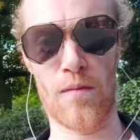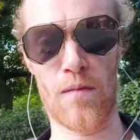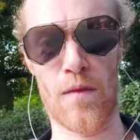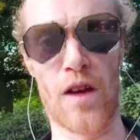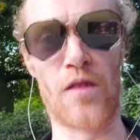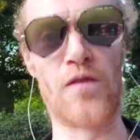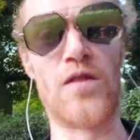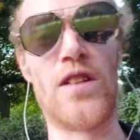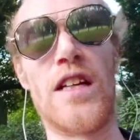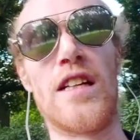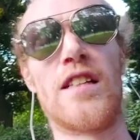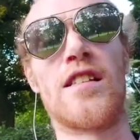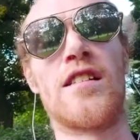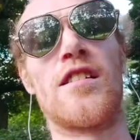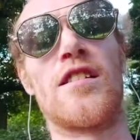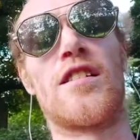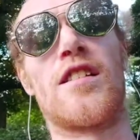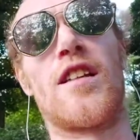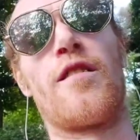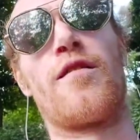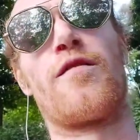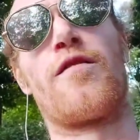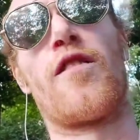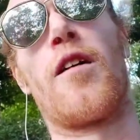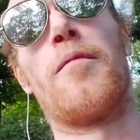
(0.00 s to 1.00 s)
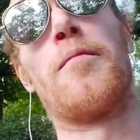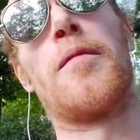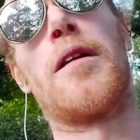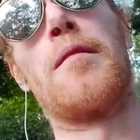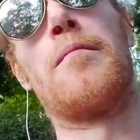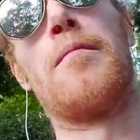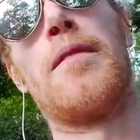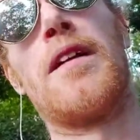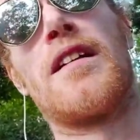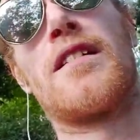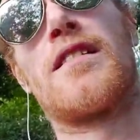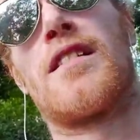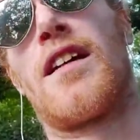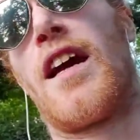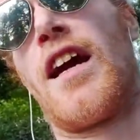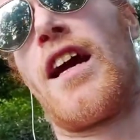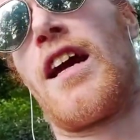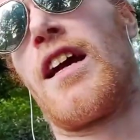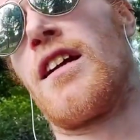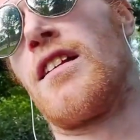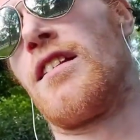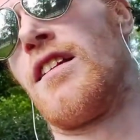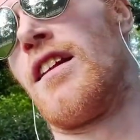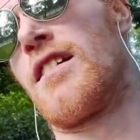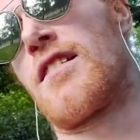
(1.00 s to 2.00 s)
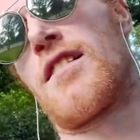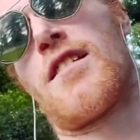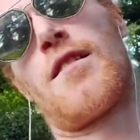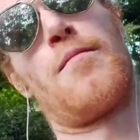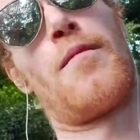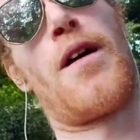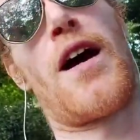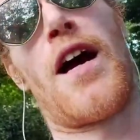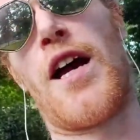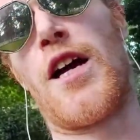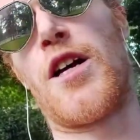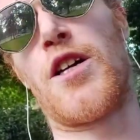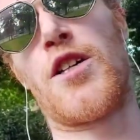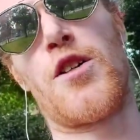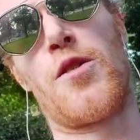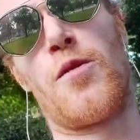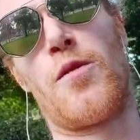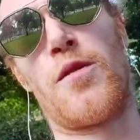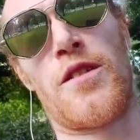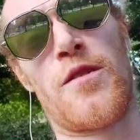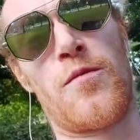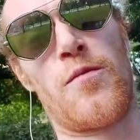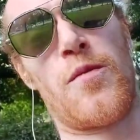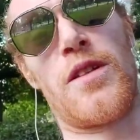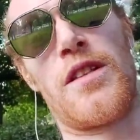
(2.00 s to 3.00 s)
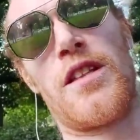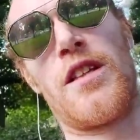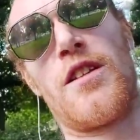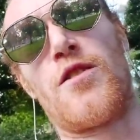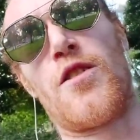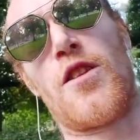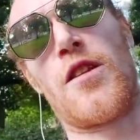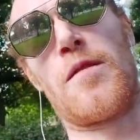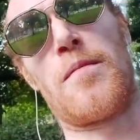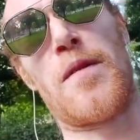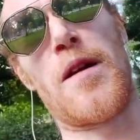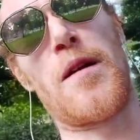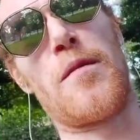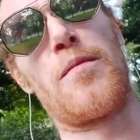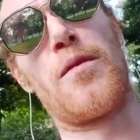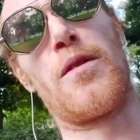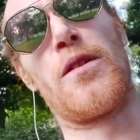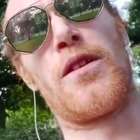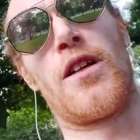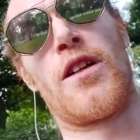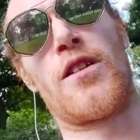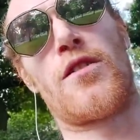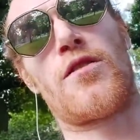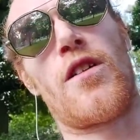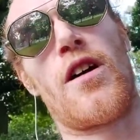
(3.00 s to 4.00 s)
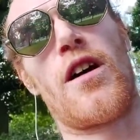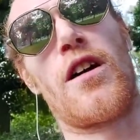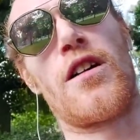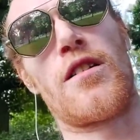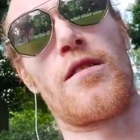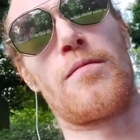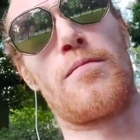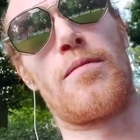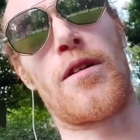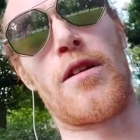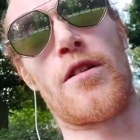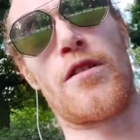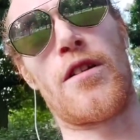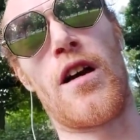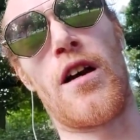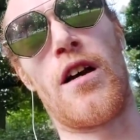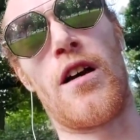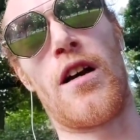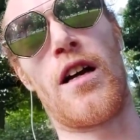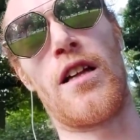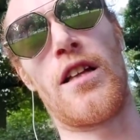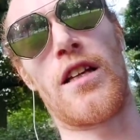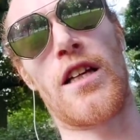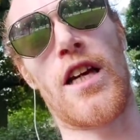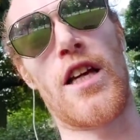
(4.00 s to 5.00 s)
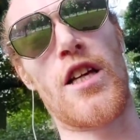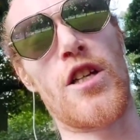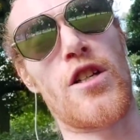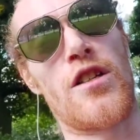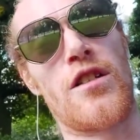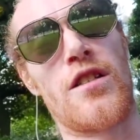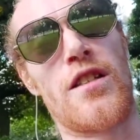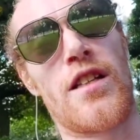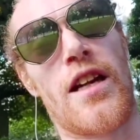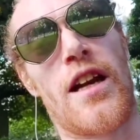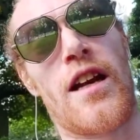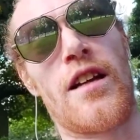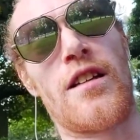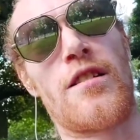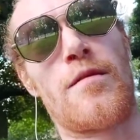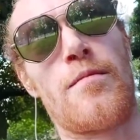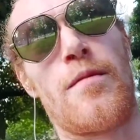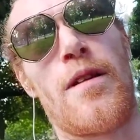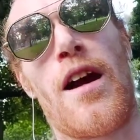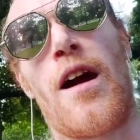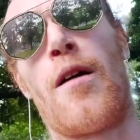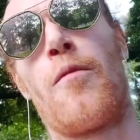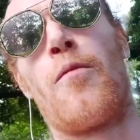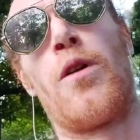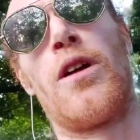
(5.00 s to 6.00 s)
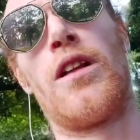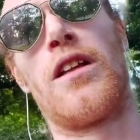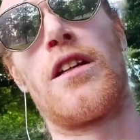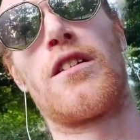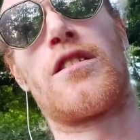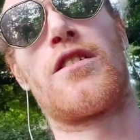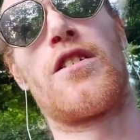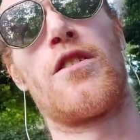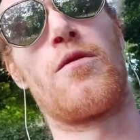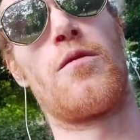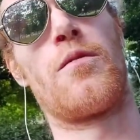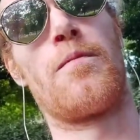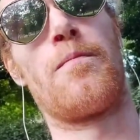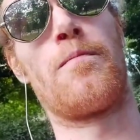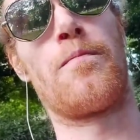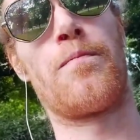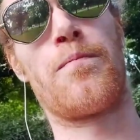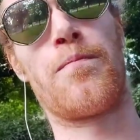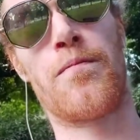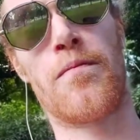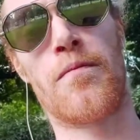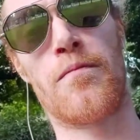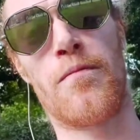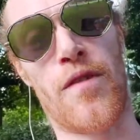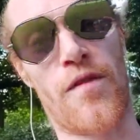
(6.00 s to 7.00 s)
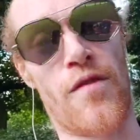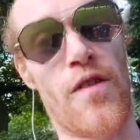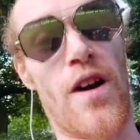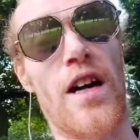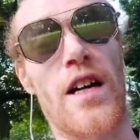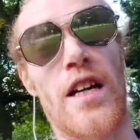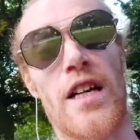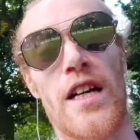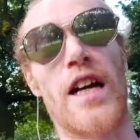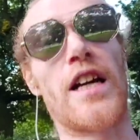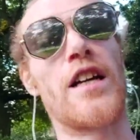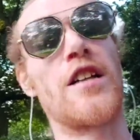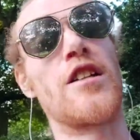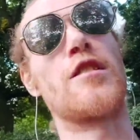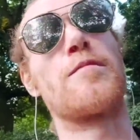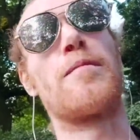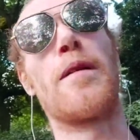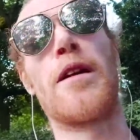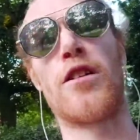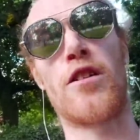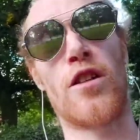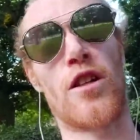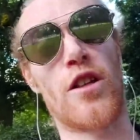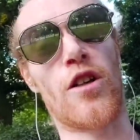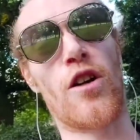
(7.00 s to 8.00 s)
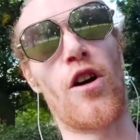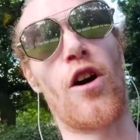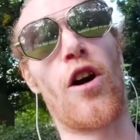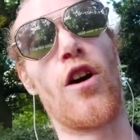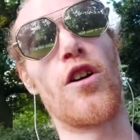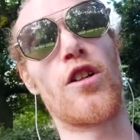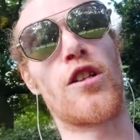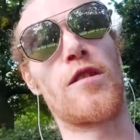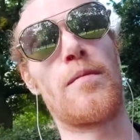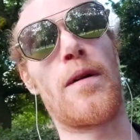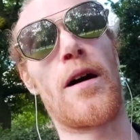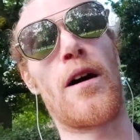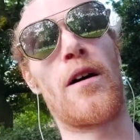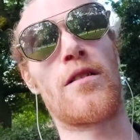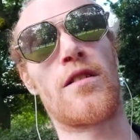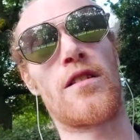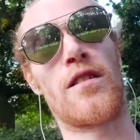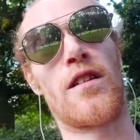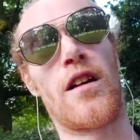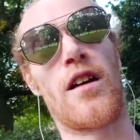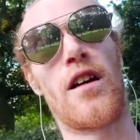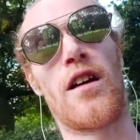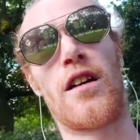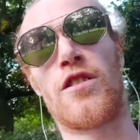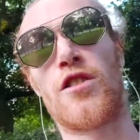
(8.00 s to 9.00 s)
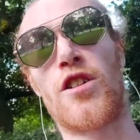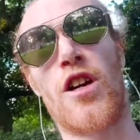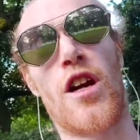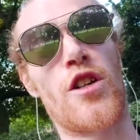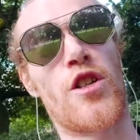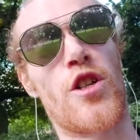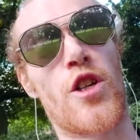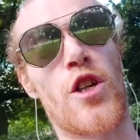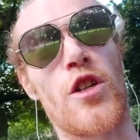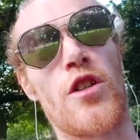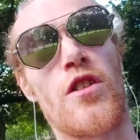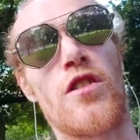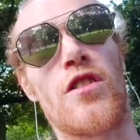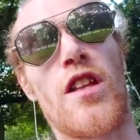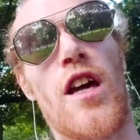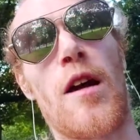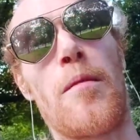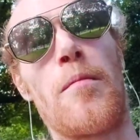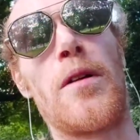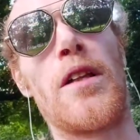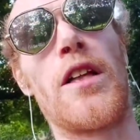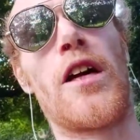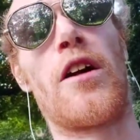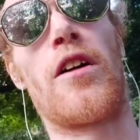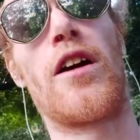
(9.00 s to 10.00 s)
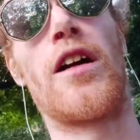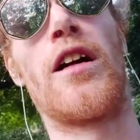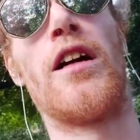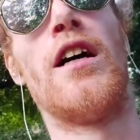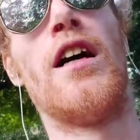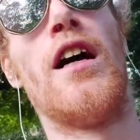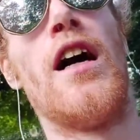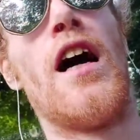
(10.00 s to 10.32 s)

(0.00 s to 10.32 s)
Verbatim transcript: of decency from me and me saying, listen, my issue isn't with these other people that are trying to bring uh, allegations against me. I'm willing to, provided I can speak to the court about uh, Cheshire Constabulary.